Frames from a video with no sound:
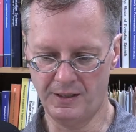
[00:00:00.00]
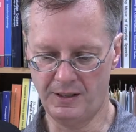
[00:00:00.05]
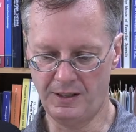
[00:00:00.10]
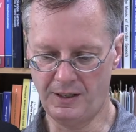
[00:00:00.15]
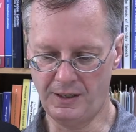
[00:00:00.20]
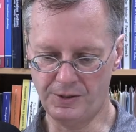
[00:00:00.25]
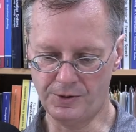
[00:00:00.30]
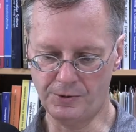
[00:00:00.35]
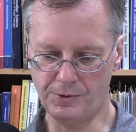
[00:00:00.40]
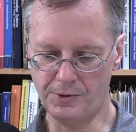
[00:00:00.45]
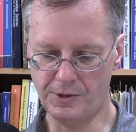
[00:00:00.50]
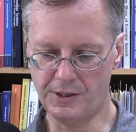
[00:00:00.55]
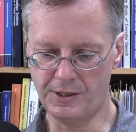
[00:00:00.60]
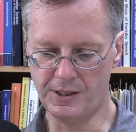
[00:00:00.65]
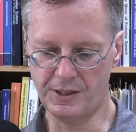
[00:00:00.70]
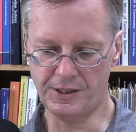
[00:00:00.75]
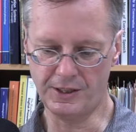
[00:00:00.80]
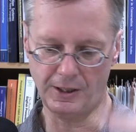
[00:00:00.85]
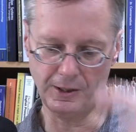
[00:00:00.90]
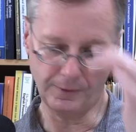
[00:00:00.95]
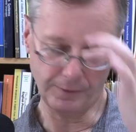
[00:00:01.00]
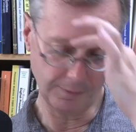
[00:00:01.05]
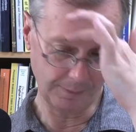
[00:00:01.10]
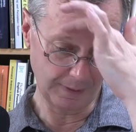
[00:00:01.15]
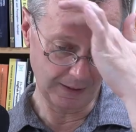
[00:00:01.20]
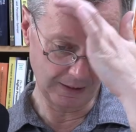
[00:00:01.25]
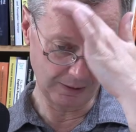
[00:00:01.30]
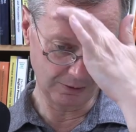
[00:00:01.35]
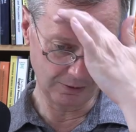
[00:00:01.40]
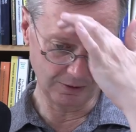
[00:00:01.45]
His own desire for
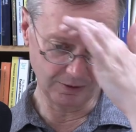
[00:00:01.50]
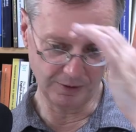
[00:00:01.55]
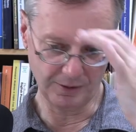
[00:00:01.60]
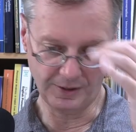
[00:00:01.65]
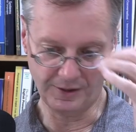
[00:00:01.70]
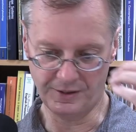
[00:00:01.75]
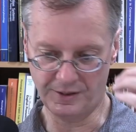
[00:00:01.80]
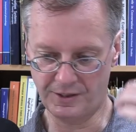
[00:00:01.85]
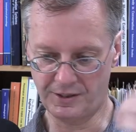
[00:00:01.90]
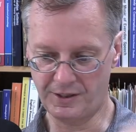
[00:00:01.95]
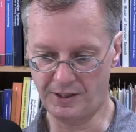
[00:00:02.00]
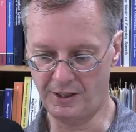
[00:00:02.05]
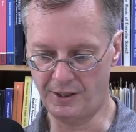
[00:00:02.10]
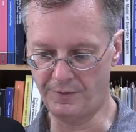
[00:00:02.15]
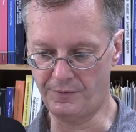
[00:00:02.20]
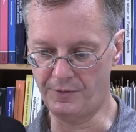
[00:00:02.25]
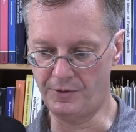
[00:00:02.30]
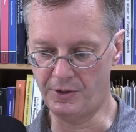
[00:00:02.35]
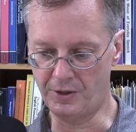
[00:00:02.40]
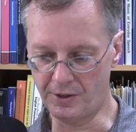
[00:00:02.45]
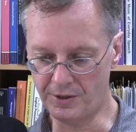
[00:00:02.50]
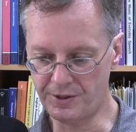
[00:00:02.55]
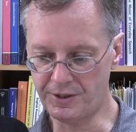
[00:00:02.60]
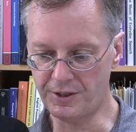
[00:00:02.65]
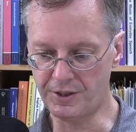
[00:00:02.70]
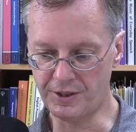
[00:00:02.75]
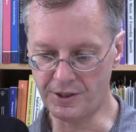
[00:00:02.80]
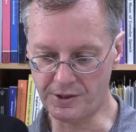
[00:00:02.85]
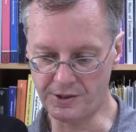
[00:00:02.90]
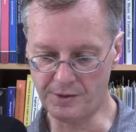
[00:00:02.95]
power is a sign of
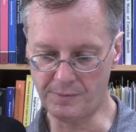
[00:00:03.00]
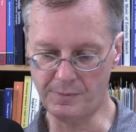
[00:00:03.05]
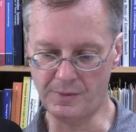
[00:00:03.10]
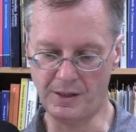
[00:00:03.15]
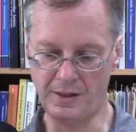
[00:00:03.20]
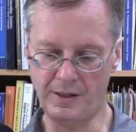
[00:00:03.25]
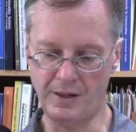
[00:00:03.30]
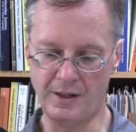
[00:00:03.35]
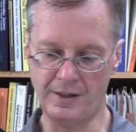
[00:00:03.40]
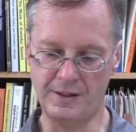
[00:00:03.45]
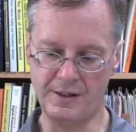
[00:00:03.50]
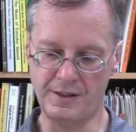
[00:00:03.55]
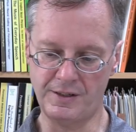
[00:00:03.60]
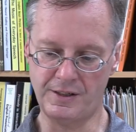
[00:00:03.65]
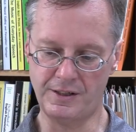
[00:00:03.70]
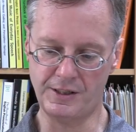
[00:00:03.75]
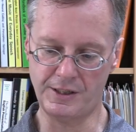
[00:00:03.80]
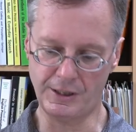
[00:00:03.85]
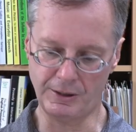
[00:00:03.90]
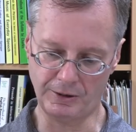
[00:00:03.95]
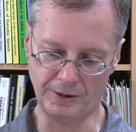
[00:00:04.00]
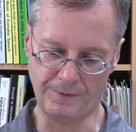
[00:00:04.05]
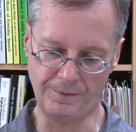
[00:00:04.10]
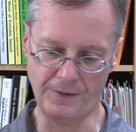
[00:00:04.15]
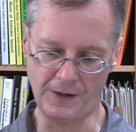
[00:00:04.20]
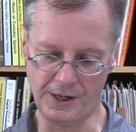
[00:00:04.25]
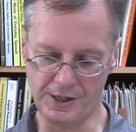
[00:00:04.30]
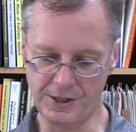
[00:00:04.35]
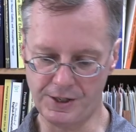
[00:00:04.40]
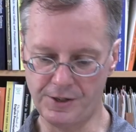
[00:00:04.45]
narcissism, not necessarily
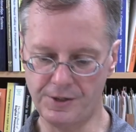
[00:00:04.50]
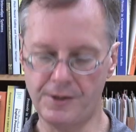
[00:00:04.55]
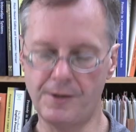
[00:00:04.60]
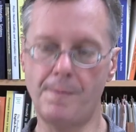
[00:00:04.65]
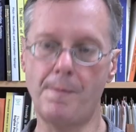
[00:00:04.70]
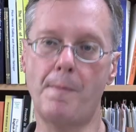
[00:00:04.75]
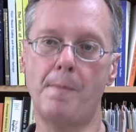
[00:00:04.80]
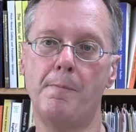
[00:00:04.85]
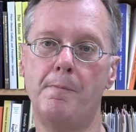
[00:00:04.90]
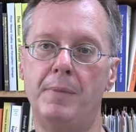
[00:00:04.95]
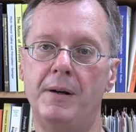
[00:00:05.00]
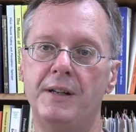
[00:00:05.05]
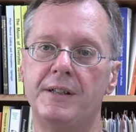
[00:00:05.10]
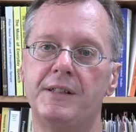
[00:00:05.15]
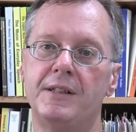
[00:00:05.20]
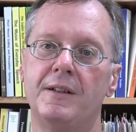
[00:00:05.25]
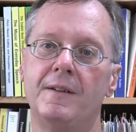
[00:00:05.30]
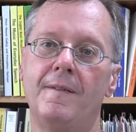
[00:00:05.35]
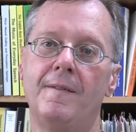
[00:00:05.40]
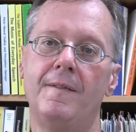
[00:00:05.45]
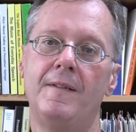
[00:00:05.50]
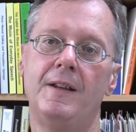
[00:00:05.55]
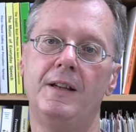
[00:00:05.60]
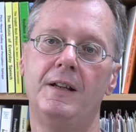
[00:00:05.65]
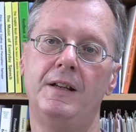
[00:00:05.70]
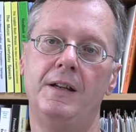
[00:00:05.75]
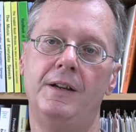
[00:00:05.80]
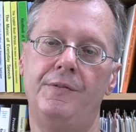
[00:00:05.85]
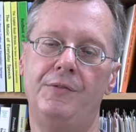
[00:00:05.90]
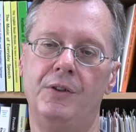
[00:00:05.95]
fascism, but
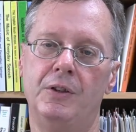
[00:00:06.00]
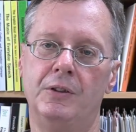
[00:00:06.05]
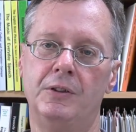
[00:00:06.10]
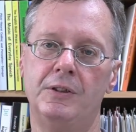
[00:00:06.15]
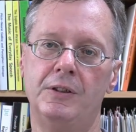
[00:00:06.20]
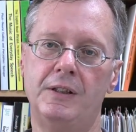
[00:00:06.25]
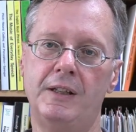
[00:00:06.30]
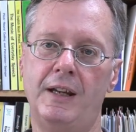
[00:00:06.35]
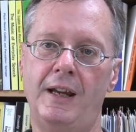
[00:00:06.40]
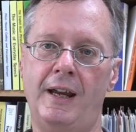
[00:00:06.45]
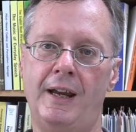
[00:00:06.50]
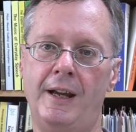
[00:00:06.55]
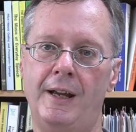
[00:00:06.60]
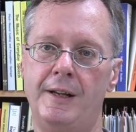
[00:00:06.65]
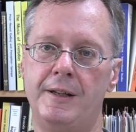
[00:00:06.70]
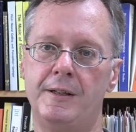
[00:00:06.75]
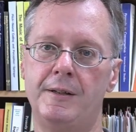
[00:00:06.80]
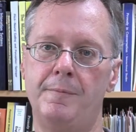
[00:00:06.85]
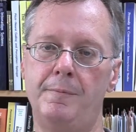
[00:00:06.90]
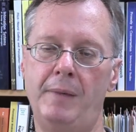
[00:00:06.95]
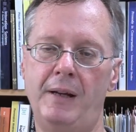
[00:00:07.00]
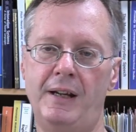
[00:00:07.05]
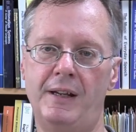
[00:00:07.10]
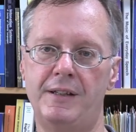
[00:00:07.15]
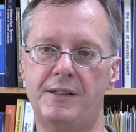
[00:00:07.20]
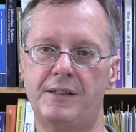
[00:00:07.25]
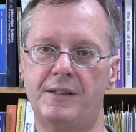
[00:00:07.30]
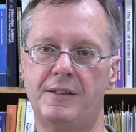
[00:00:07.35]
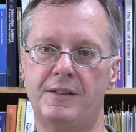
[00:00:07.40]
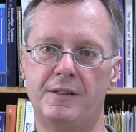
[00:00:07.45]
if you look at
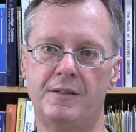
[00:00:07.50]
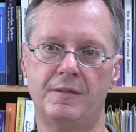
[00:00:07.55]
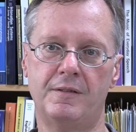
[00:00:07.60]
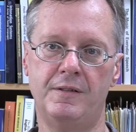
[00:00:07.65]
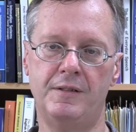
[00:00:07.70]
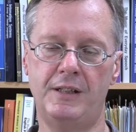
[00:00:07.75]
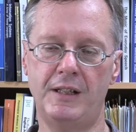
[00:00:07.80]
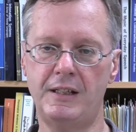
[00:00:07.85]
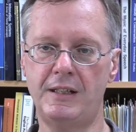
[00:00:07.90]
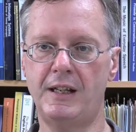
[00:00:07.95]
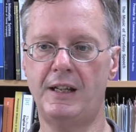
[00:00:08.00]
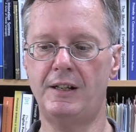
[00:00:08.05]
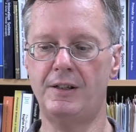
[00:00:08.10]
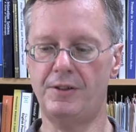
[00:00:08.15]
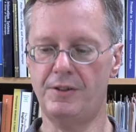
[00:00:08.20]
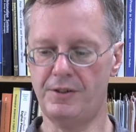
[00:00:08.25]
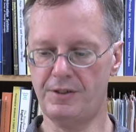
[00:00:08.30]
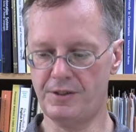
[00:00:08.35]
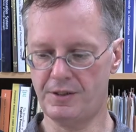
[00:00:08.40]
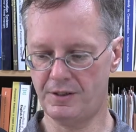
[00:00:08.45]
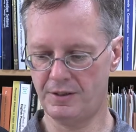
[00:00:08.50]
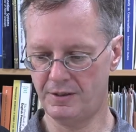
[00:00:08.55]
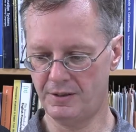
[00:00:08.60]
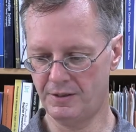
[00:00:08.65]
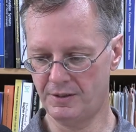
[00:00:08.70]
past dictators